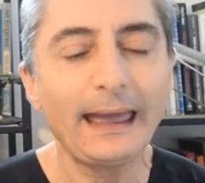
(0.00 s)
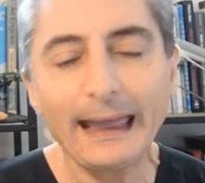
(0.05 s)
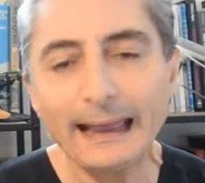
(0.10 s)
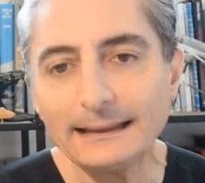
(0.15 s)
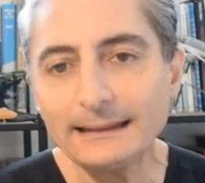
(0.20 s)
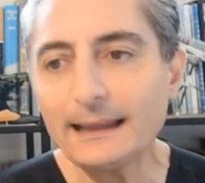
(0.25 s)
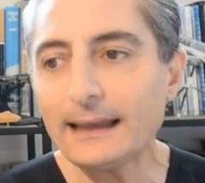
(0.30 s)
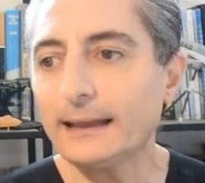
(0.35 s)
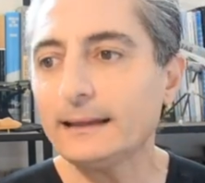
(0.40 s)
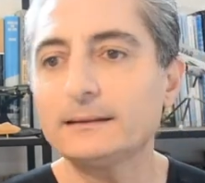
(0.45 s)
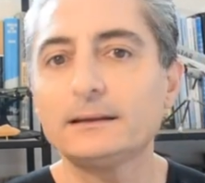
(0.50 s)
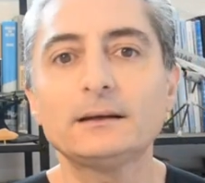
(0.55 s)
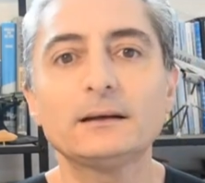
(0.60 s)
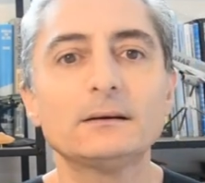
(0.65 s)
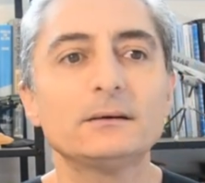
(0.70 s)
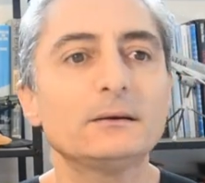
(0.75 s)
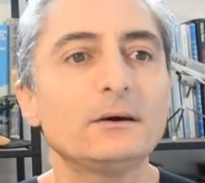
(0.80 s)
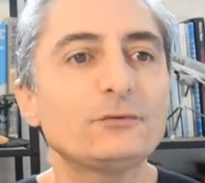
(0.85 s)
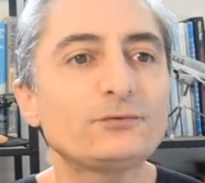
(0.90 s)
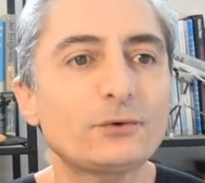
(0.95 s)
And then, you
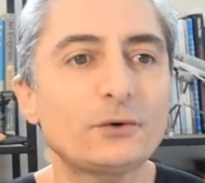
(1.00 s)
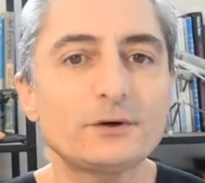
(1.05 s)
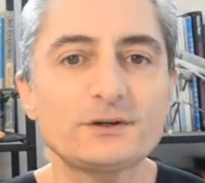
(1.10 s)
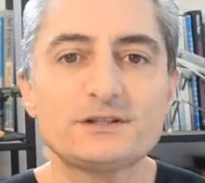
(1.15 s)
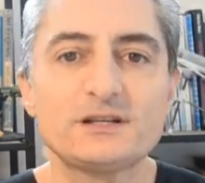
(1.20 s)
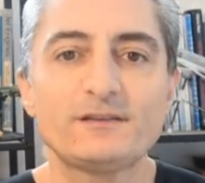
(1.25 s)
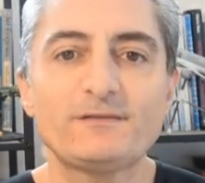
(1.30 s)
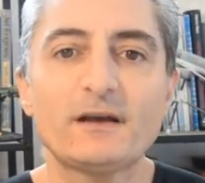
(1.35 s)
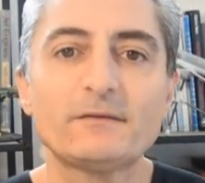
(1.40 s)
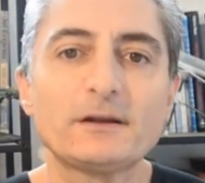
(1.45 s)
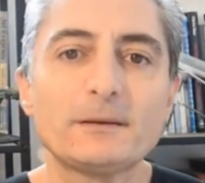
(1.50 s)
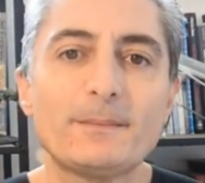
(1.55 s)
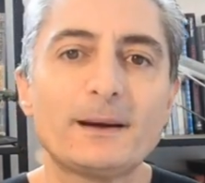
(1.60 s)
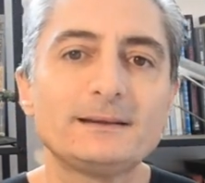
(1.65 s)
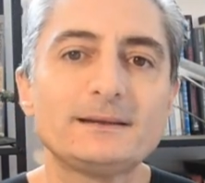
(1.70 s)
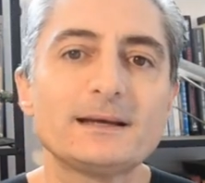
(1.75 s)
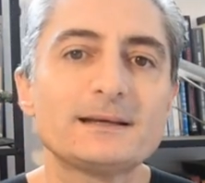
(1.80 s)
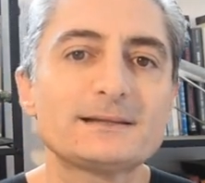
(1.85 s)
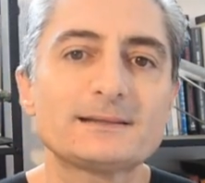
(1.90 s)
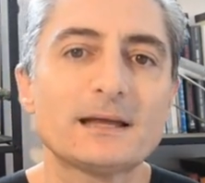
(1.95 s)
know, of course, if
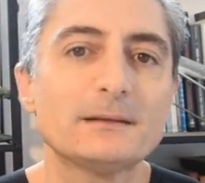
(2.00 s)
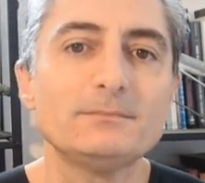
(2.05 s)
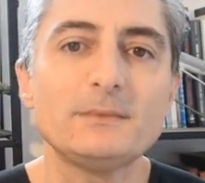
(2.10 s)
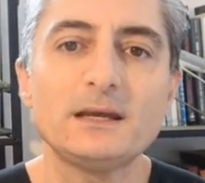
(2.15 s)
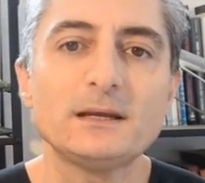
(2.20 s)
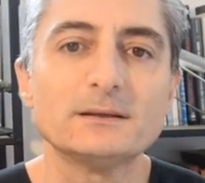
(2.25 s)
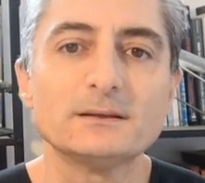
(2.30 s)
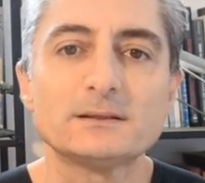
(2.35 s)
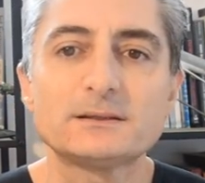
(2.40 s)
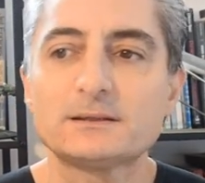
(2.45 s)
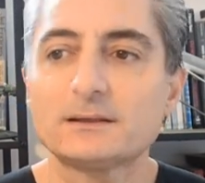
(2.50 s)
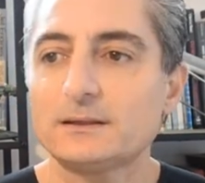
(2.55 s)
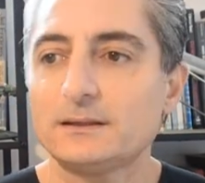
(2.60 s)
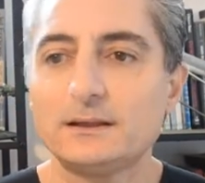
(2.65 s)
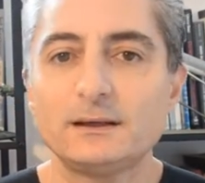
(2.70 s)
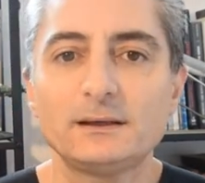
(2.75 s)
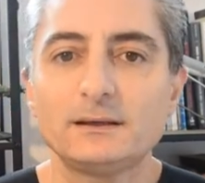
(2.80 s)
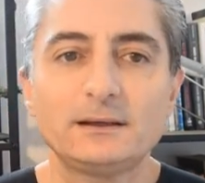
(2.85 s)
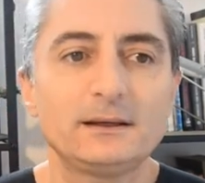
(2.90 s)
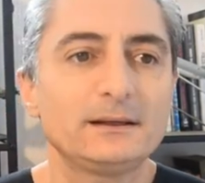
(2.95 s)
everybody takes 10 minutes,
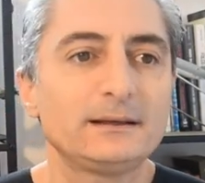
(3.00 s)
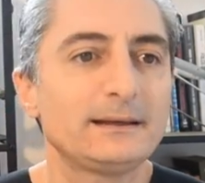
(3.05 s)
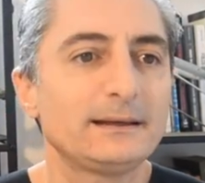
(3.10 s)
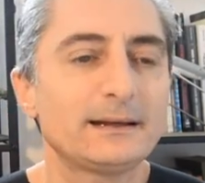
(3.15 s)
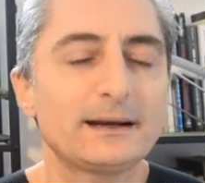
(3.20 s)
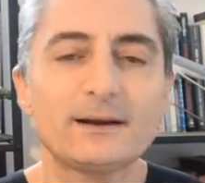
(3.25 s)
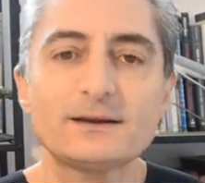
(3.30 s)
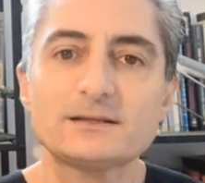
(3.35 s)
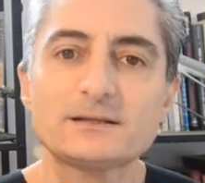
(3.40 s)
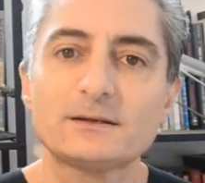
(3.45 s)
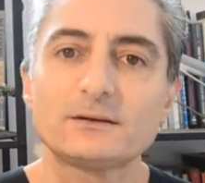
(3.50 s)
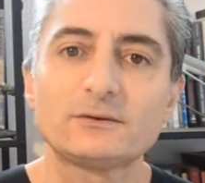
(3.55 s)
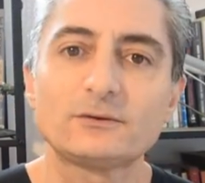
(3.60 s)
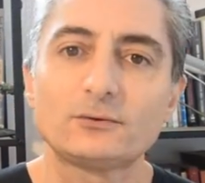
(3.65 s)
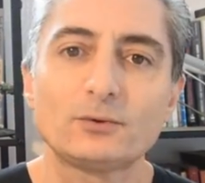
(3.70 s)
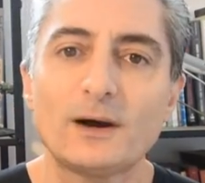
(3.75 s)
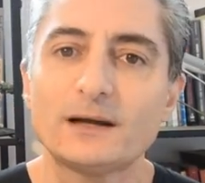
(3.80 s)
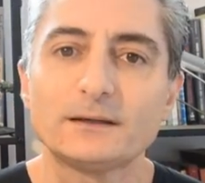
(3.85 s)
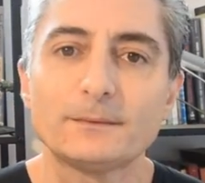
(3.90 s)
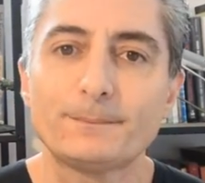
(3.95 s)
the rest
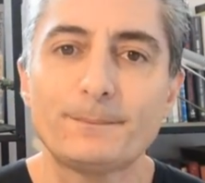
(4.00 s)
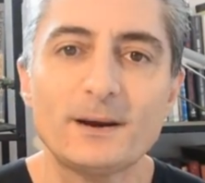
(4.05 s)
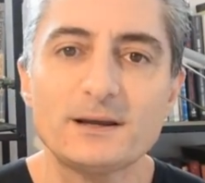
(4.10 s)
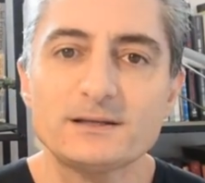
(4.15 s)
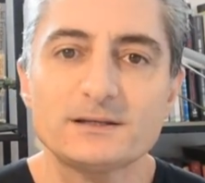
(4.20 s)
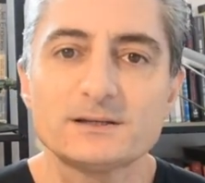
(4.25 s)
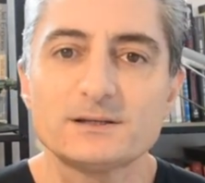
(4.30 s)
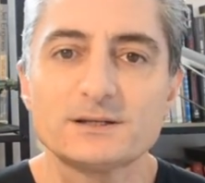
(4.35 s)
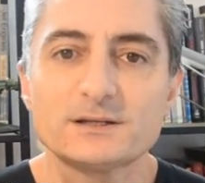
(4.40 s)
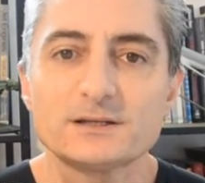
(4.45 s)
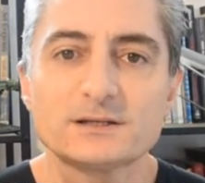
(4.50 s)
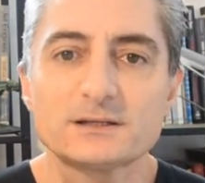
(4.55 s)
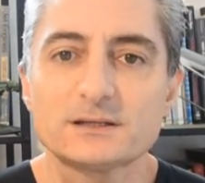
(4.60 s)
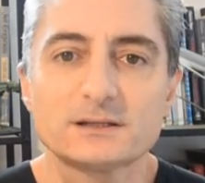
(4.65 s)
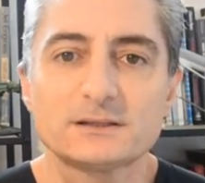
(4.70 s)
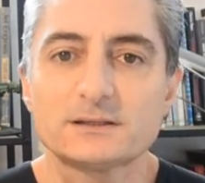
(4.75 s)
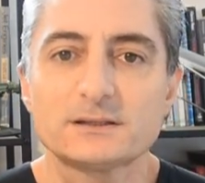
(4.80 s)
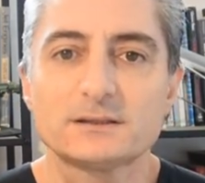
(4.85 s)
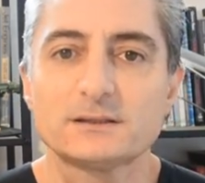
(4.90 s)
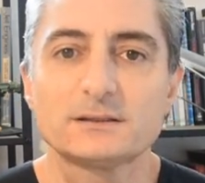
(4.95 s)
of 200 passengers
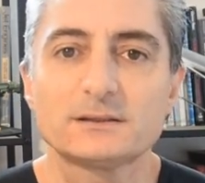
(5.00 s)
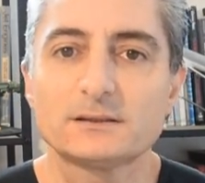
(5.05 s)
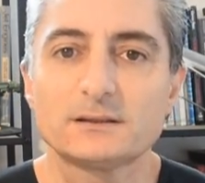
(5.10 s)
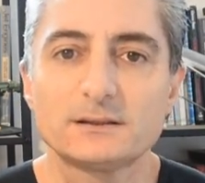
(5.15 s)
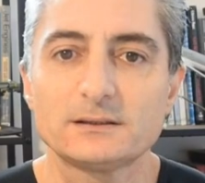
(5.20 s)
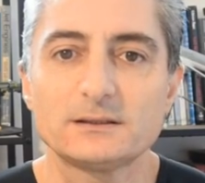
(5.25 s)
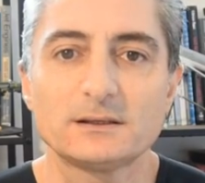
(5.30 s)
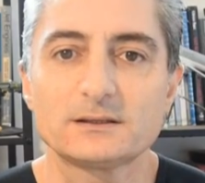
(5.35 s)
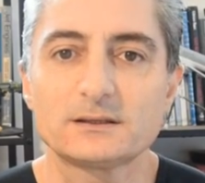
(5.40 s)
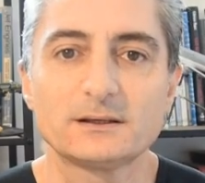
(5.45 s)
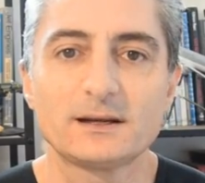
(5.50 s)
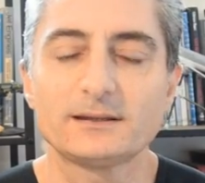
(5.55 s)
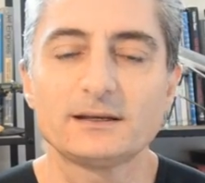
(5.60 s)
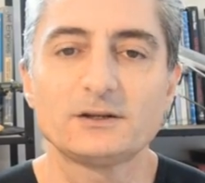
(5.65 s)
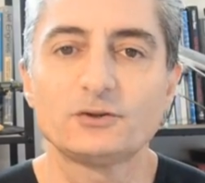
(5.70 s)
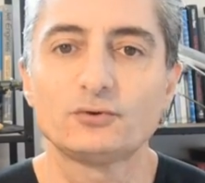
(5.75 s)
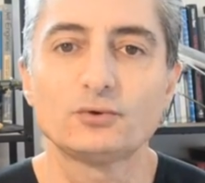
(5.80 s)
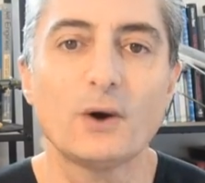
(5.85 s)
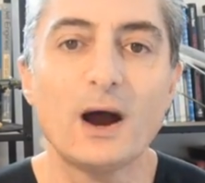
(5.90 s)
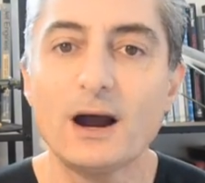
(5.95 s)
is going
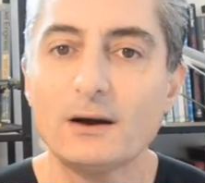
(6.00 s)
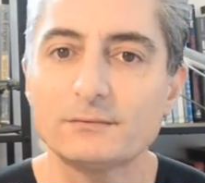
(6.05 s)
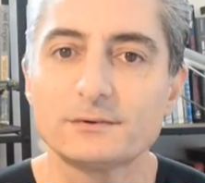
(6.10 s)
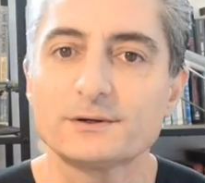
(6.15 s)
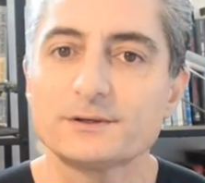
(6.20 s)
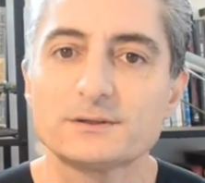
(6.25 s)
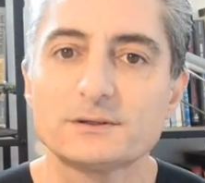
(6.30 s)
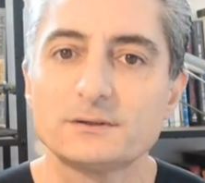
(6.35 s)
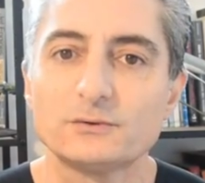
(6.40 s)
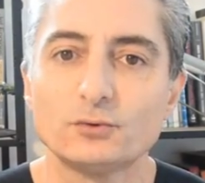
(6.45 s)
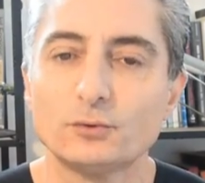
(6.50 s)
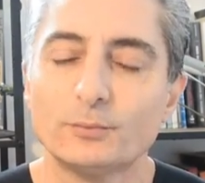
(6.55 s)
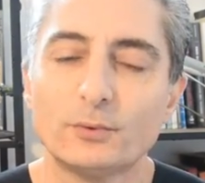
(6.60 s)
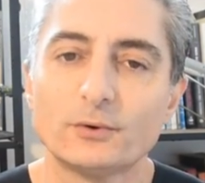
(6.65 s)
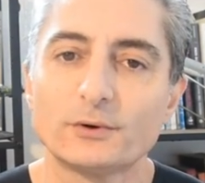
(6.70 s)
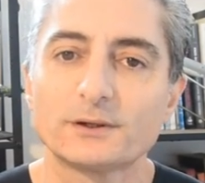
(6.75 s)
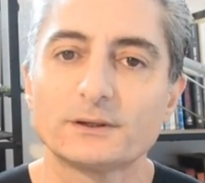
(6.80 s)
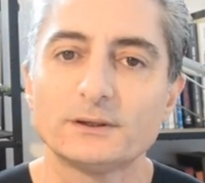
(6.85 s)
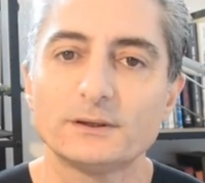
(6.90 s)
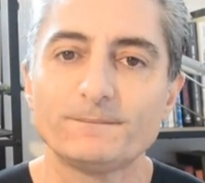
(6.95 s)
to take 2 hours to
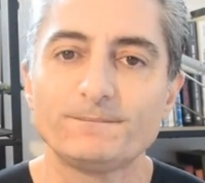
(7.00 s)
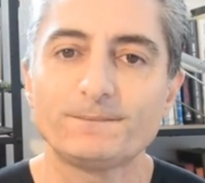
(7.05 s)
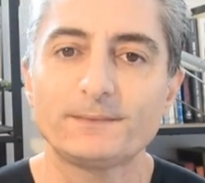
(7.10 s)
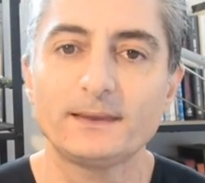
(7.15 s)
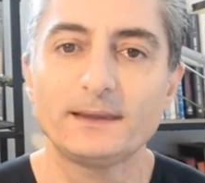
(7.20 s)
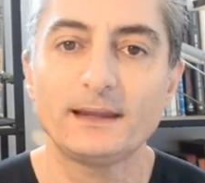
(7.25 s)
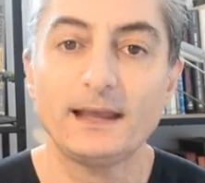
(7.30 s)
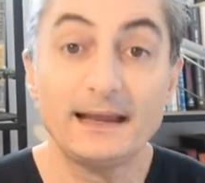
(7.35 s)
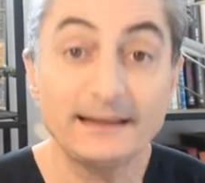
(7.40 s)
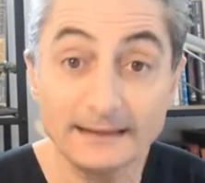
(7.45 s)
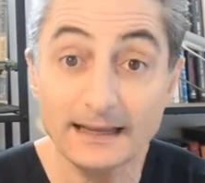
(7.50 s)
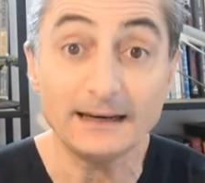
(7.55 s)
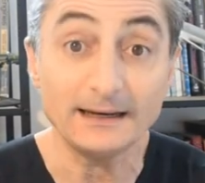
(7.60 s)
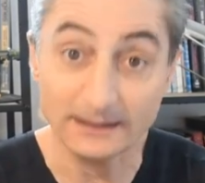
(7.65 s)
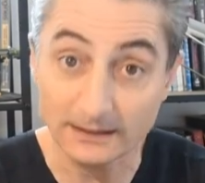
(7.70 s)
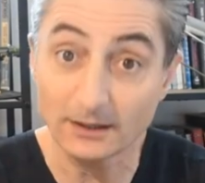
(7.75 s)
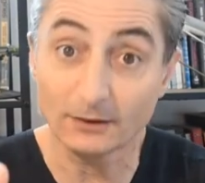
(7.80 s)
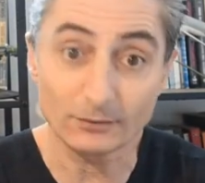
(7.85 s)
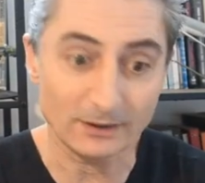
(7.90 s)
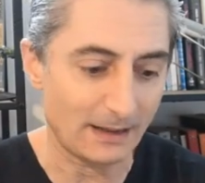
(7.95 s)
board them. And
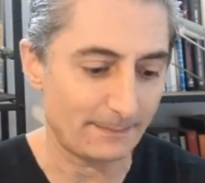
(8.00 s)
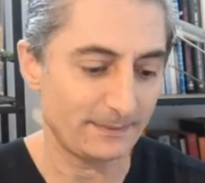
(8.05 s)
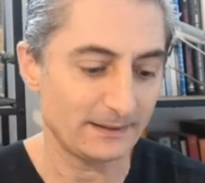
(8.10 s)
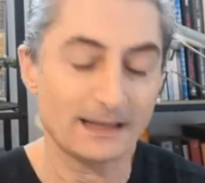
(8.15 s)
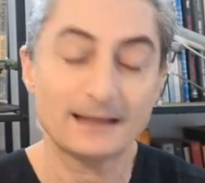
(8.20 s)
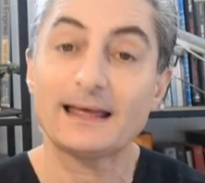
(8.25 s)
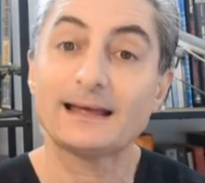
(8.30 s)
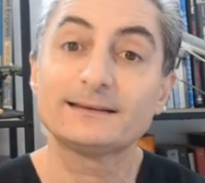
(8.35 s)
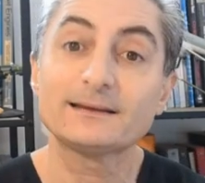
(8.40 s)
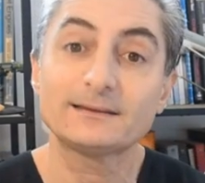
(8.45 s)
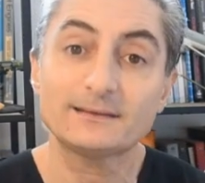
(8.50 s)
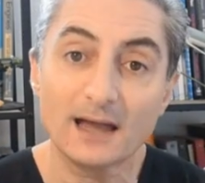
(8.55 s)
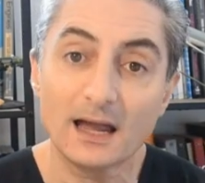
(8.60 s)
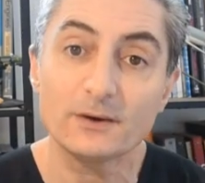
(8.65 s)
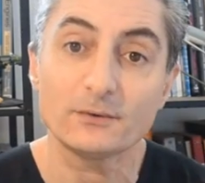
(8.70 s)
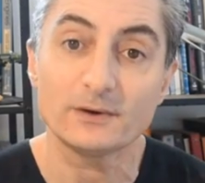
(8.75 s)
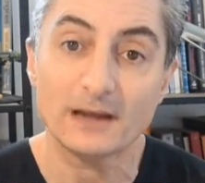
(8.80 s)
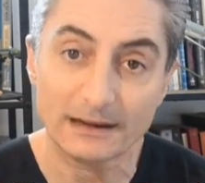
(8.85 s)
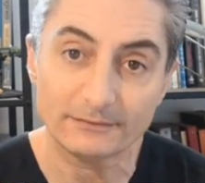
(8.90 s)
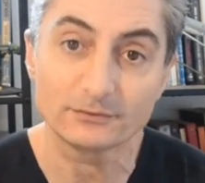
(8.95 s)
then, you know what happened? At the
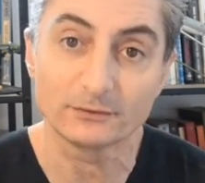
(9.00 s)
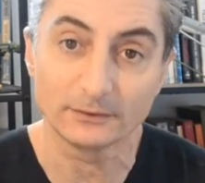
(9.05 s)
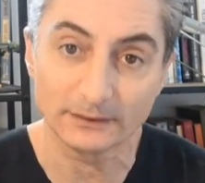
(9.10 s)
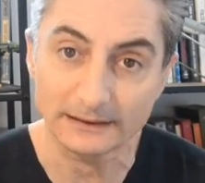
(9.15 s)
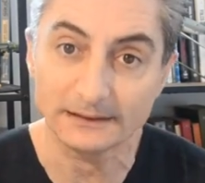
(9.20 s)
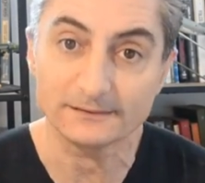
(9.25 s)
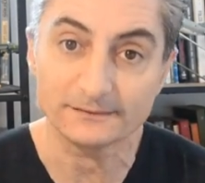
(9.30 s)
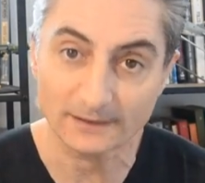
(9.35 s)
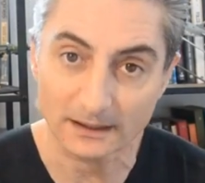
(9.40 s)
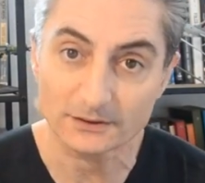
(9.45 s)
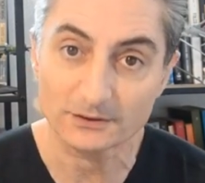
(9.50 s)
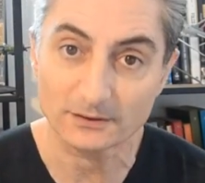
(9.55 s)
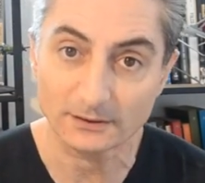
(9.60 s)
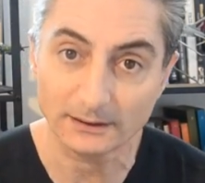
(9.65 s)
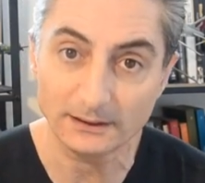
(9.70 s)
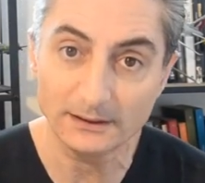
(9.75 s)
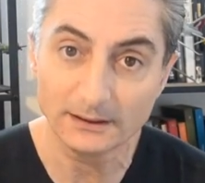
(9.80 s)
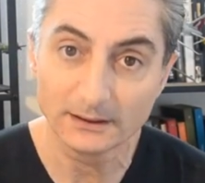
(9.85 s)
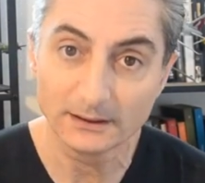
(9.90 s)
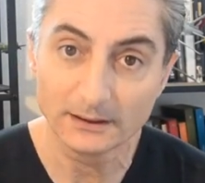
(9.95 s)
time, we had to leave,
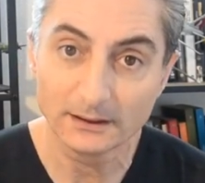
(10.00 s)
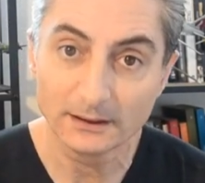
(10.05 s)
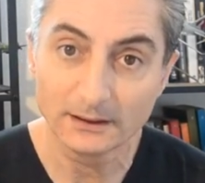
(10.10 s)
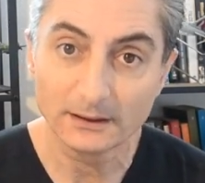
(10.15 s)
actually.